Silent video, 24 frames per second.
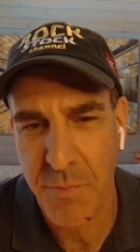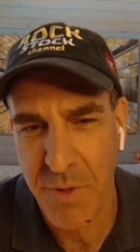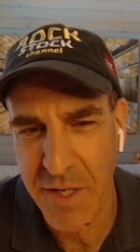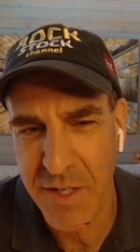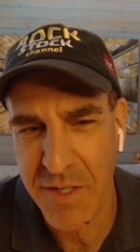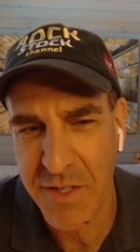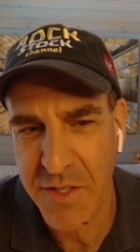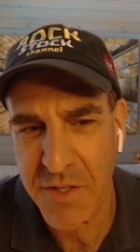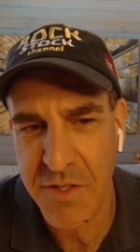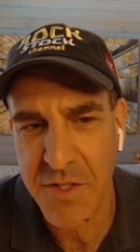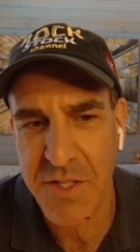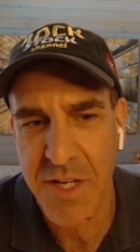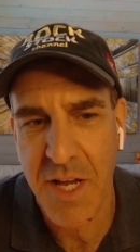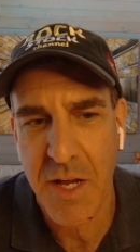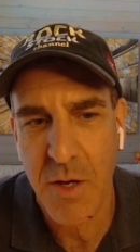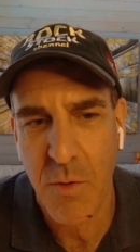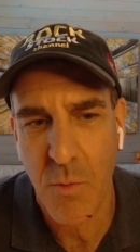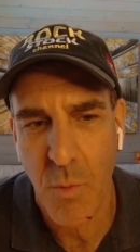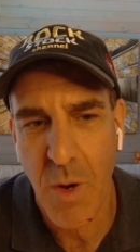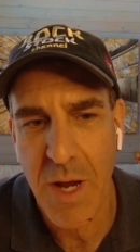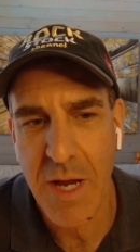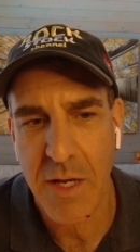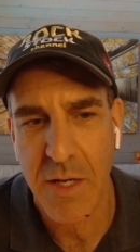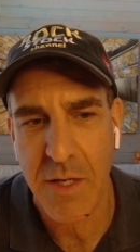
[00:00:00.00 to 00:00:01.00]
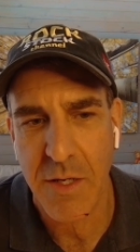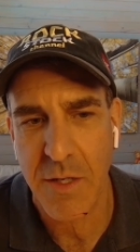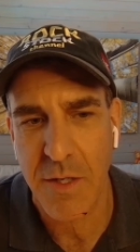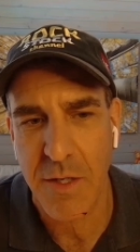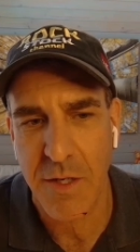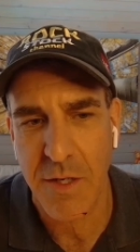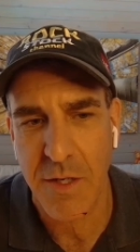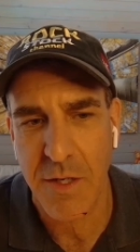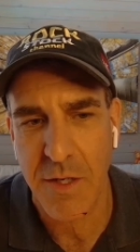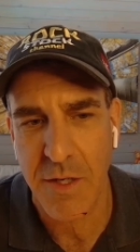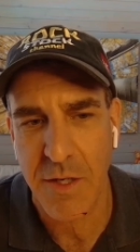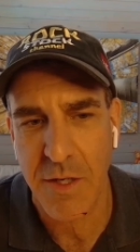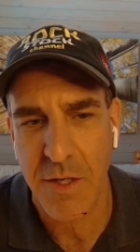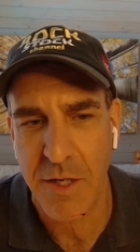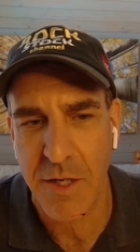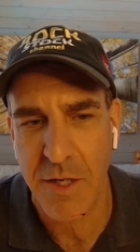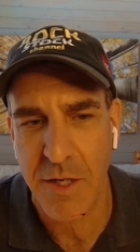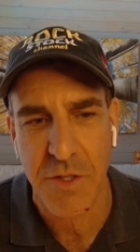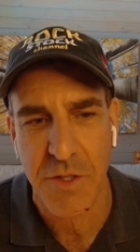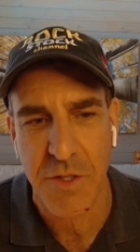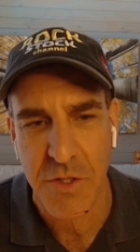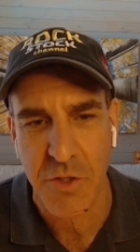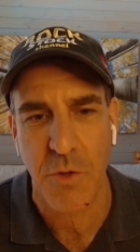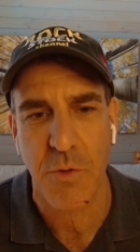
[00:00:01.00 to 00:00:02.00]
But he did say, wait, he doesn't
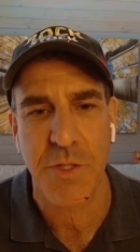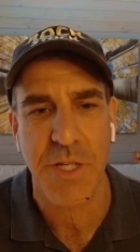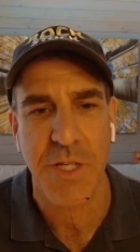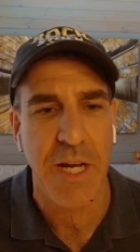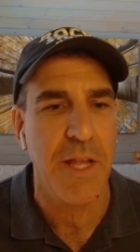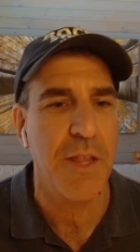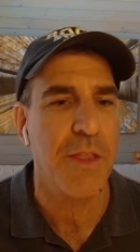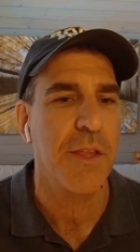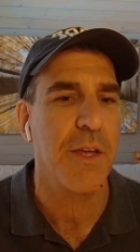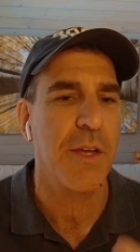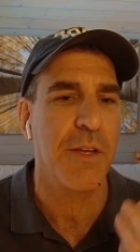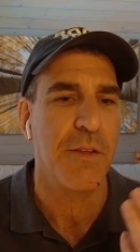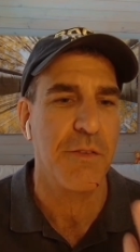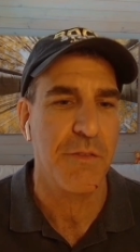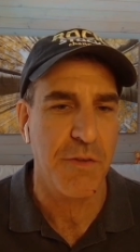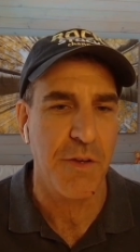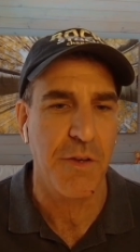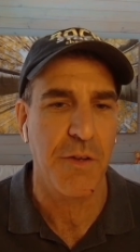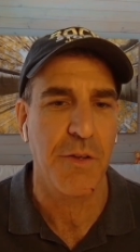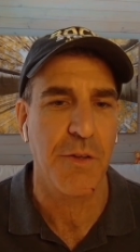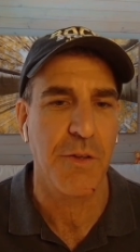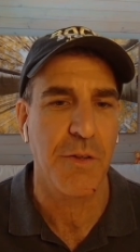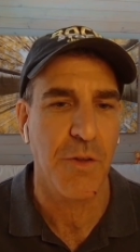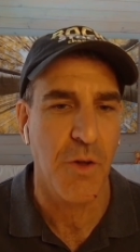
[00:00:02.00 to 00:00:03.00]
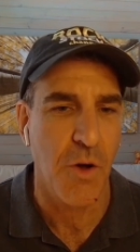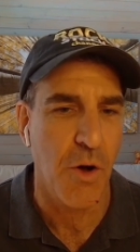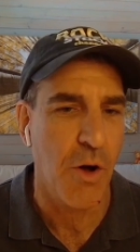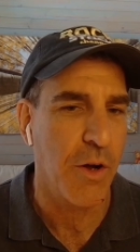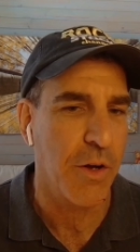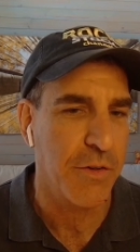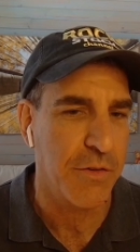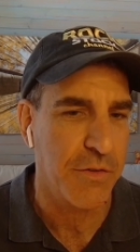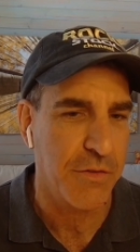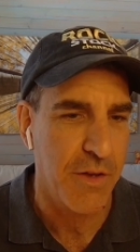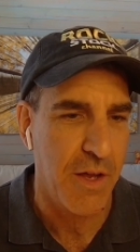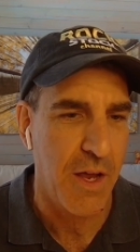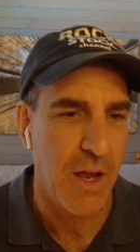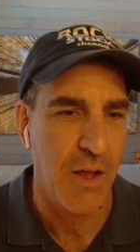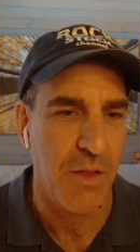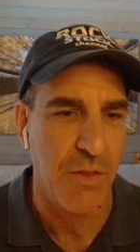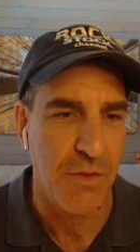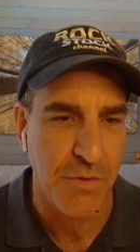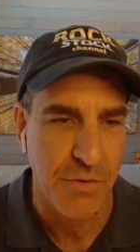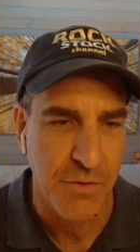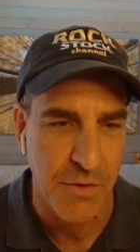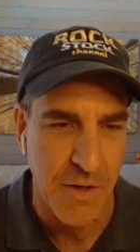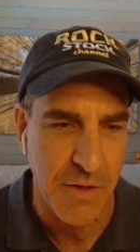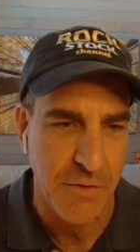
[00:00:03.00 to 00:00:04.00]
want to disclose anything until August
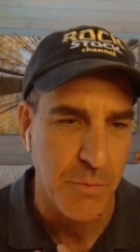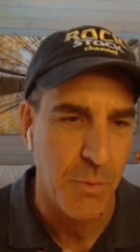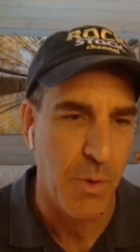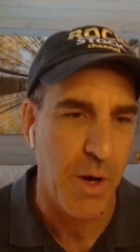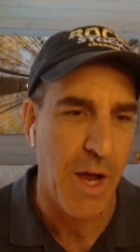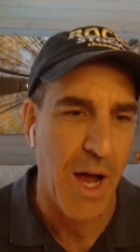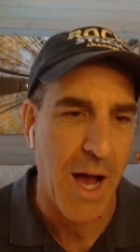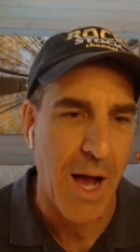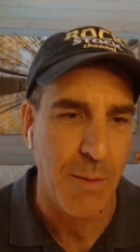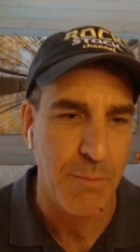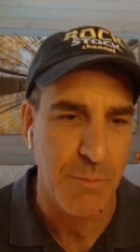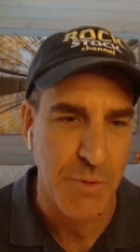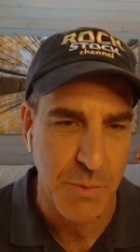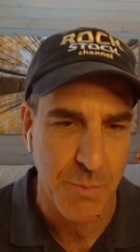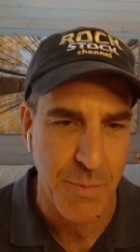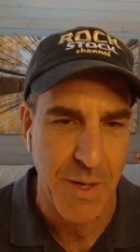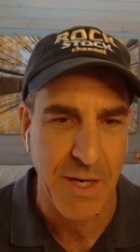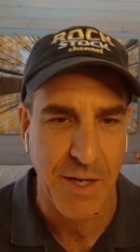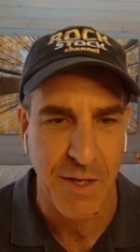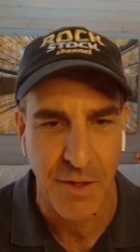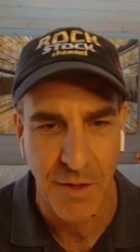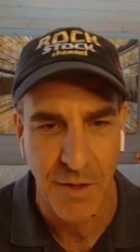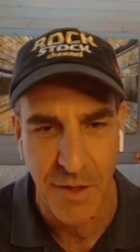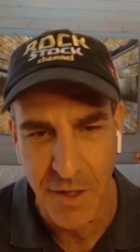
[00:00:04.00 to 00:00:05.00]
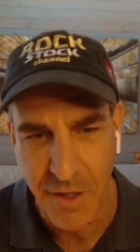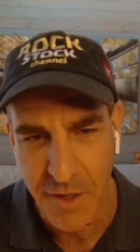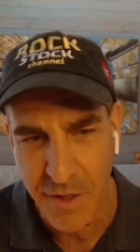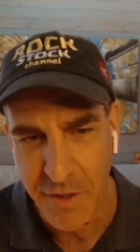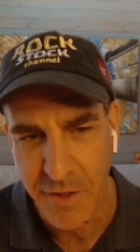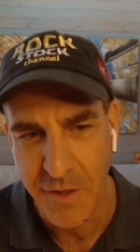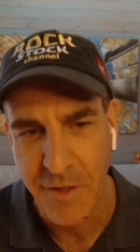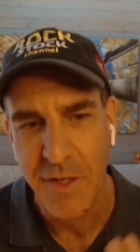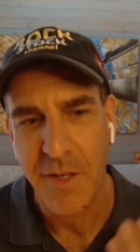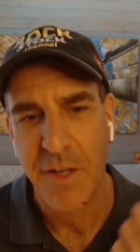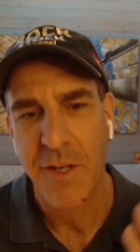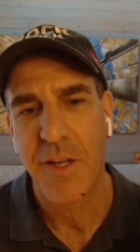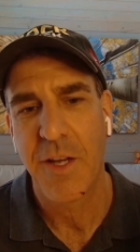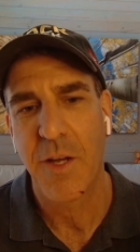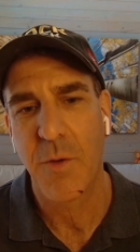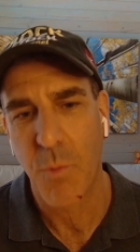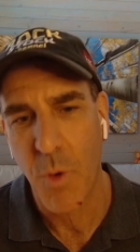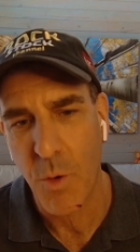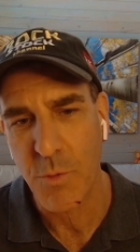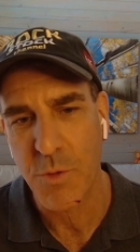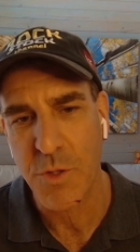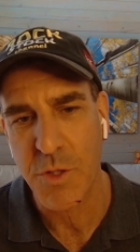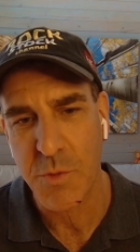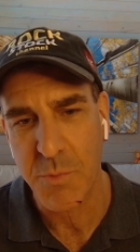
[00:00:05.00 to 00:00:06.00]
8th. So that's why I'm speculating
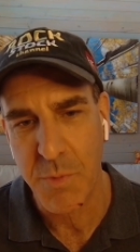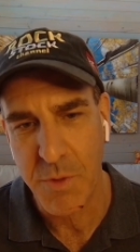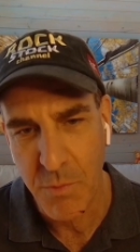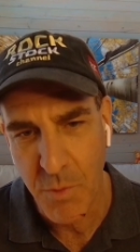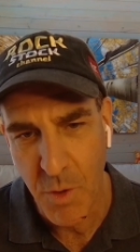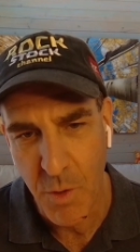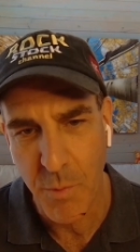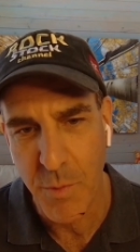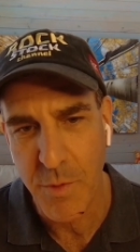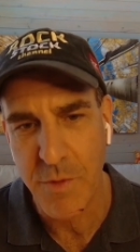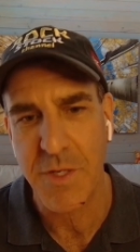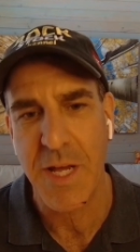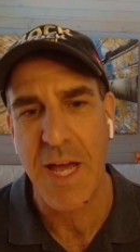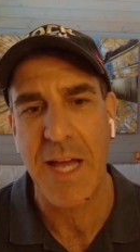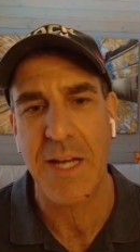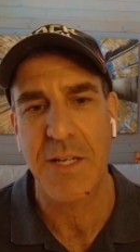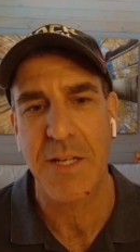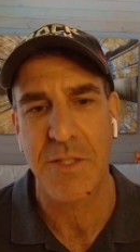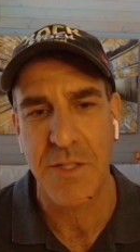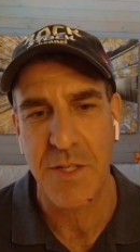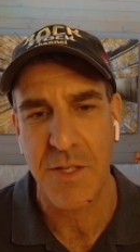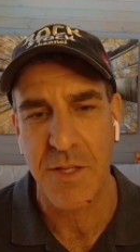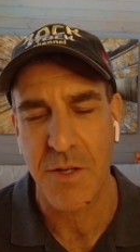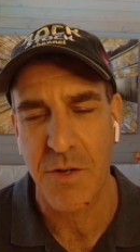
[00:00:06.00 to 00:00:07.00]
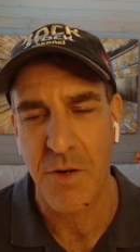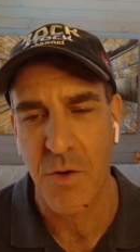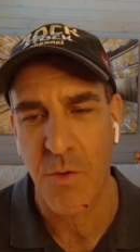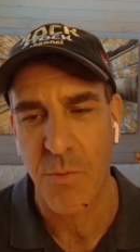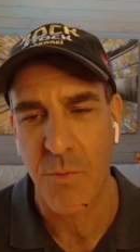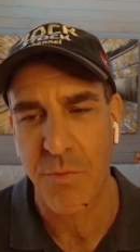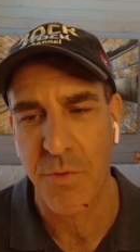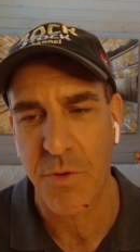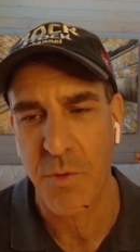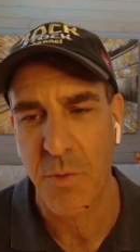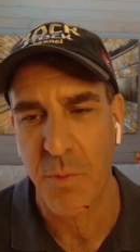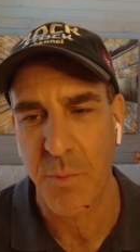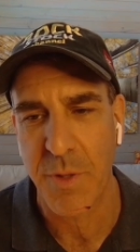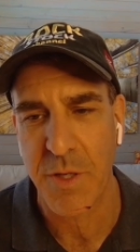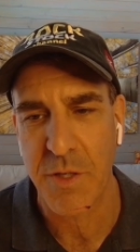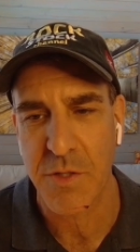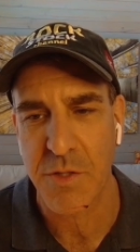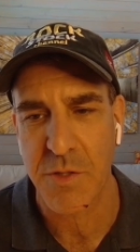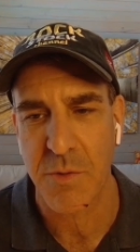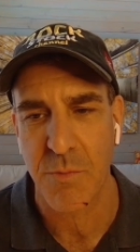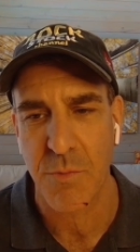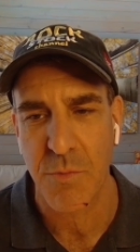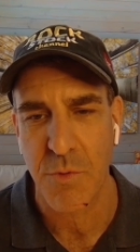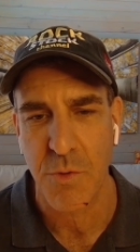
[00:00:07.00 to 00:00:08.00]
it won't just be Robo-Taxi. There hopefully will
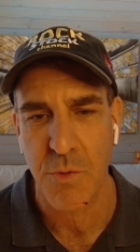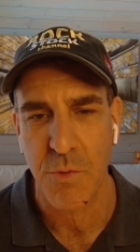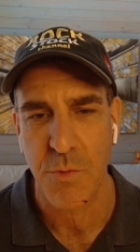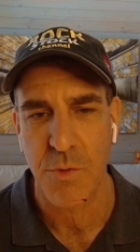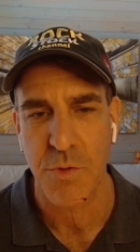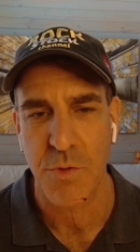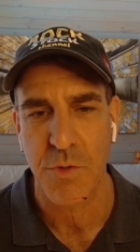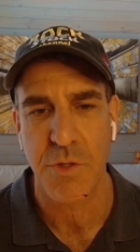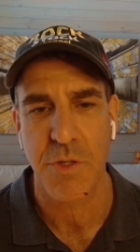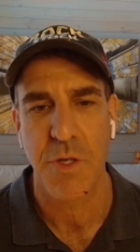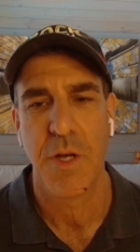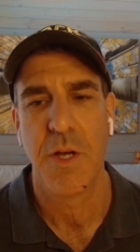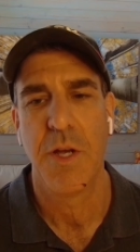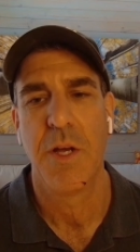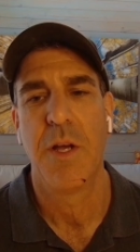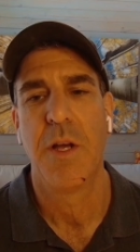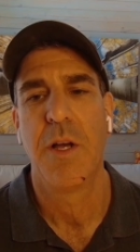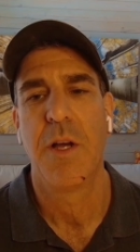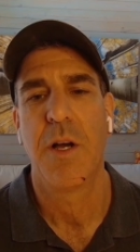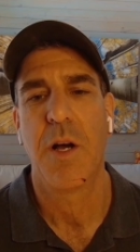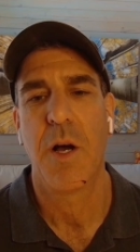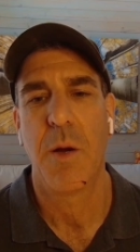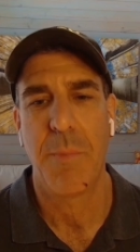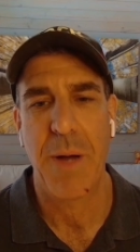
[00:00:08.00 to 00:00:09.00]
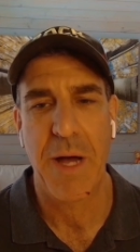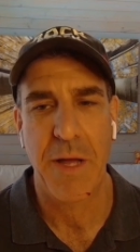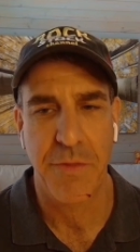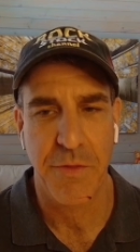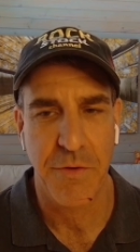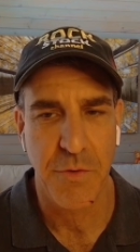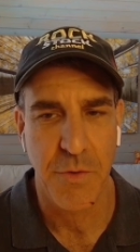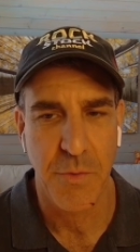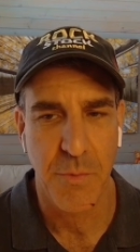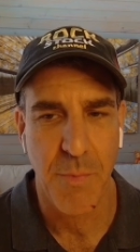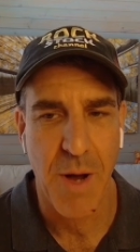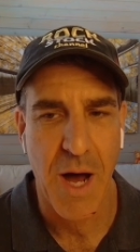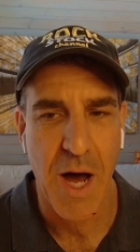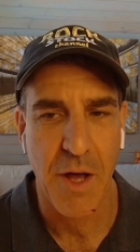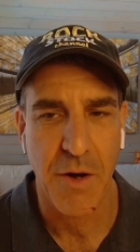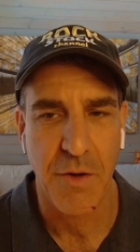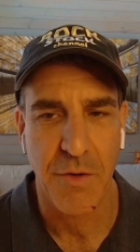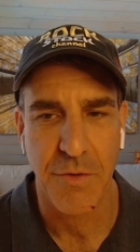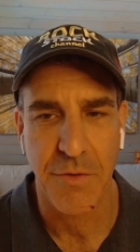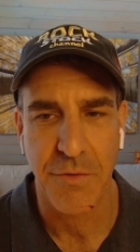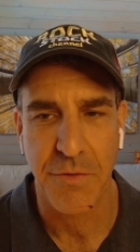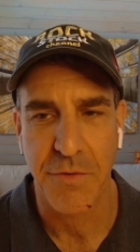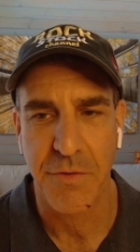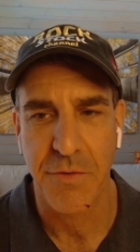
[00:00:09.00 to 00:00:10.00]
be some news about the new
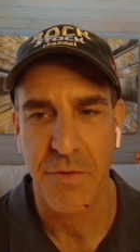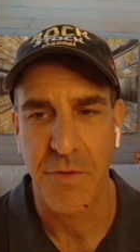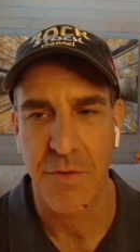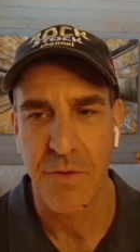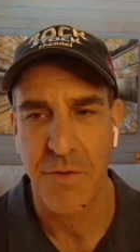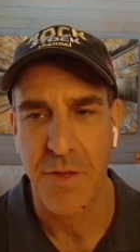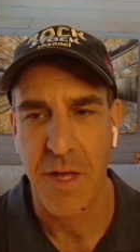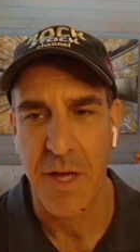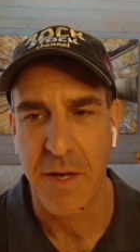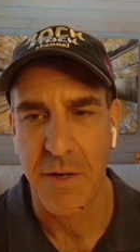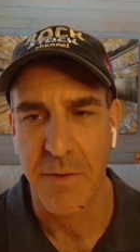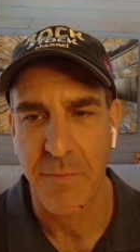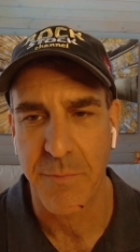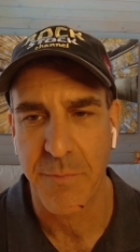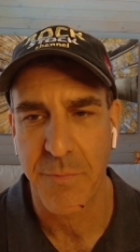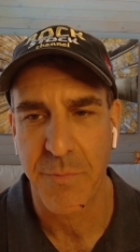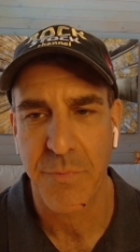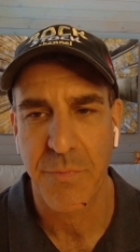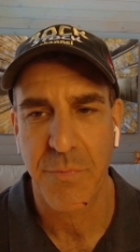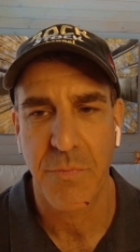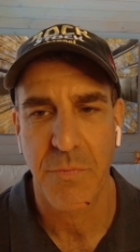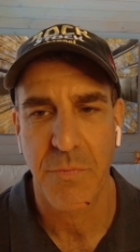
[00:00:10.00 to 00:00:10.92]
models then.